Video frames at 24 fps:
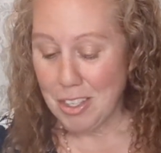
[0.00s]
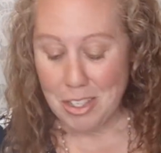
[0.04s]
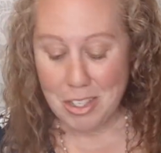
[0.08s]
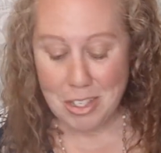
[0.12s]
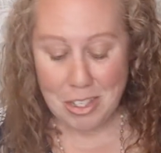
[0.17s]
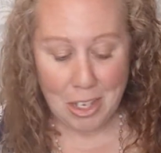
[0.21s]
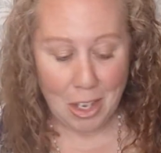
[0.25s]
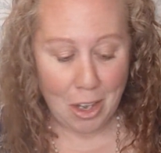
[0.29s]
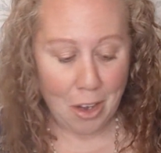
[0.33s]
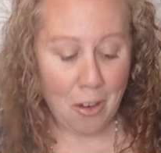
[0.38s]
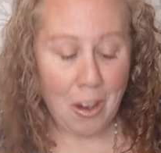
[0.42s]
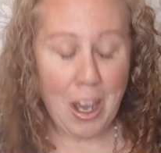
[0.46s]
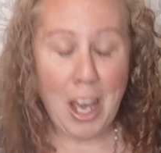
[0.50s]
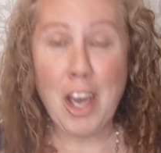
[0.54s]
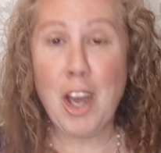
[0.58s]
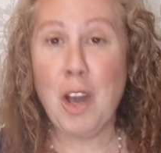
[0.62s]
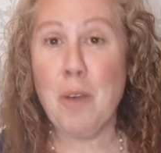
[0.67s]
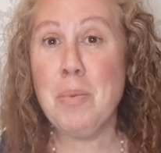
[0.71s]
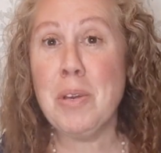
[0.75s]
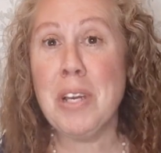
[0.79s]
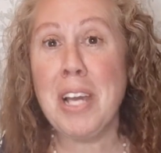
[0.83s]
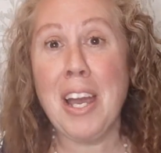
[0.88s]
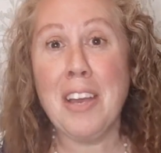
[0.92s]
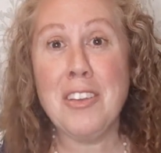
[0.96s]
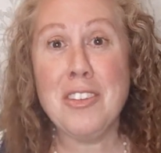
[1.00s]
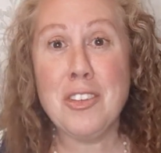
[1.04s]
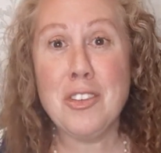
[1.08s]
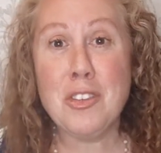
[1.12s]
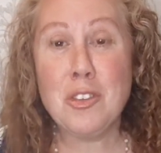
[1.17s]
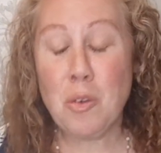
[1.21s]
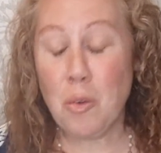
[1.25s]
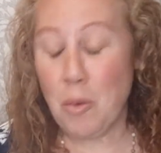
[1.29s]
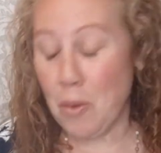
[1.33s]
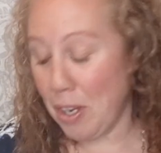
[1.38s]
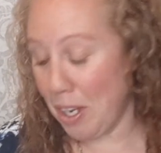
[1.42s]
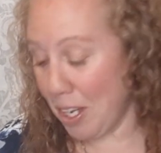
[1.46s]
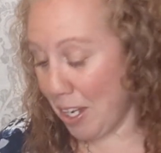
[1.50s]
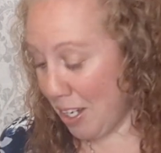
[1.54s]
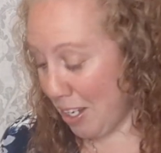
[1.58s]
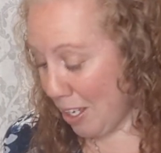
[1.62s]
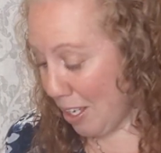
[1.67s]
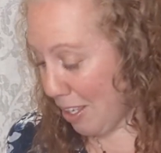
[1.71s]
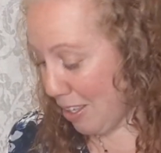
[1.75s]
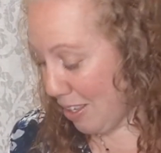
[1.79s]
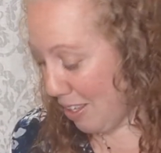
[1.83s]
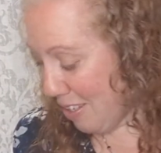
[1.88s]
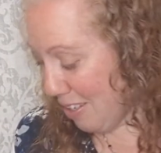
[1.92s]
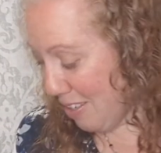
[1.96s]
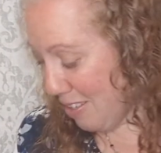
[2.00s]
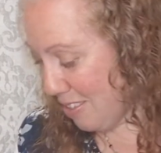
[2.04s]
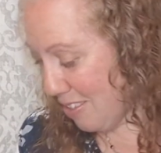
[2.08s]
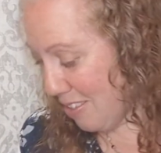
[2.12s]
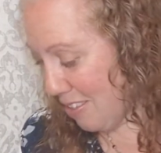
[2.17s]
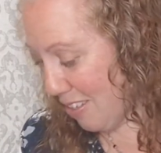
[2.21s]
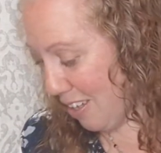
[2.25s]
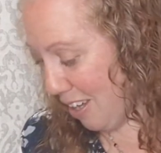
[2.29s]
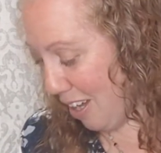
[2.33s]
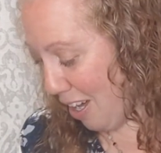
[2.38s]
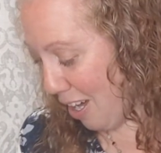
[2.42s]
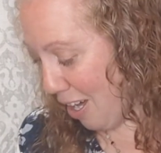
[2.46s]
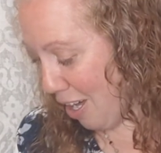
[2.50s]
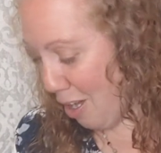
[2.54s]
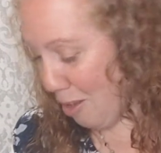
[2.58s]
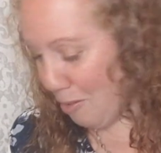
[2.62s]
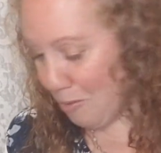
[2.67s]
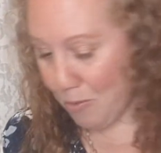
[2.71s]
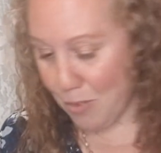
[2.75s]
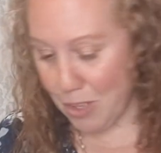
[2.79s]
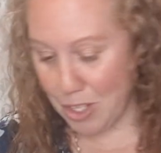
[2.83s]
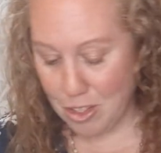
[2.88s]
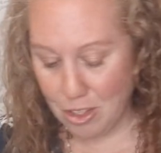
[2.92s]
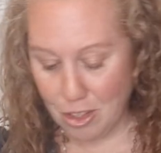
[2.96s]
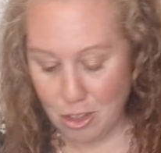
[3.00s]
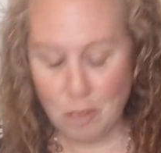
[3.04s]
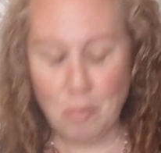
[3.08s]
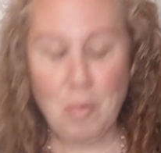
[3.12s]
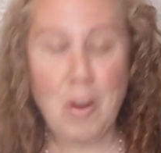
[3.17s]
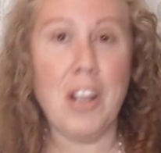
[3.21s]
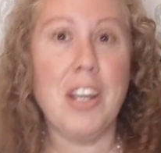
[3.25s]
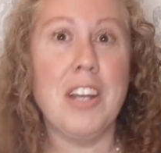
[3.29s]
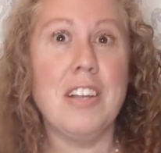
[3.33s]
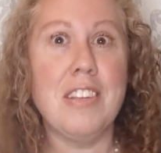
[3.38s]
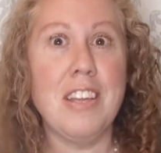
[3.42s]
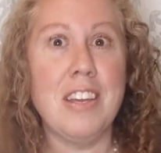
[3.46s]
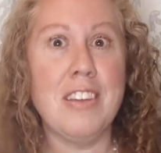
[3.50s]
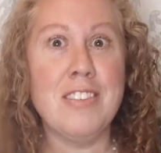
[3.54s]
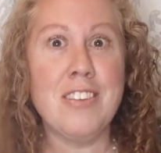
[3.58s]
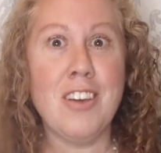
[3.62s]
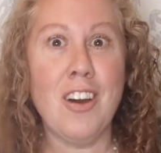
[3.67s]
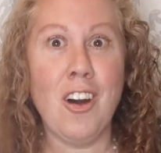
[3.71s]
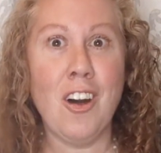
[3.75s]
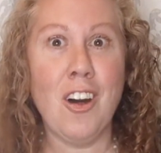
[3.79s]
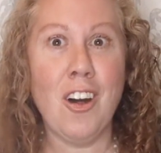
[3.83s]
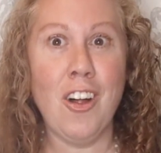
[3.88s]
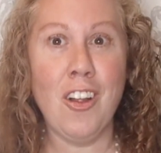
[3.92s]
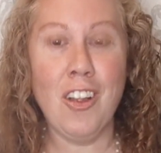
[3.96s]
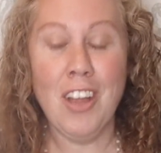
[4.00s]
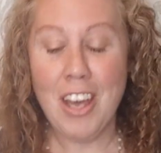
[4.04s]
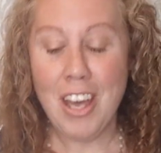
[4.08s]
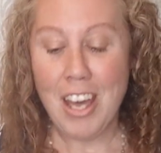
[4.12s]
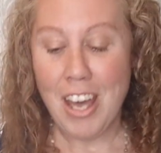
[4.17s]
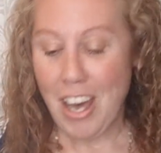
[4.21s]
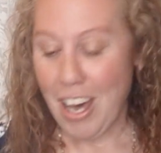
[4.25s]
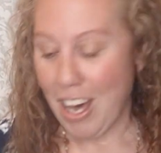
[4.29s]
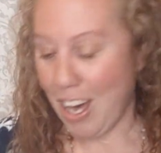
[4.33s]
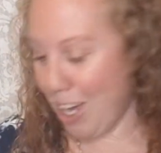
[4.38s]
So I hope you guys enjoyed this Vintage Market Days haul.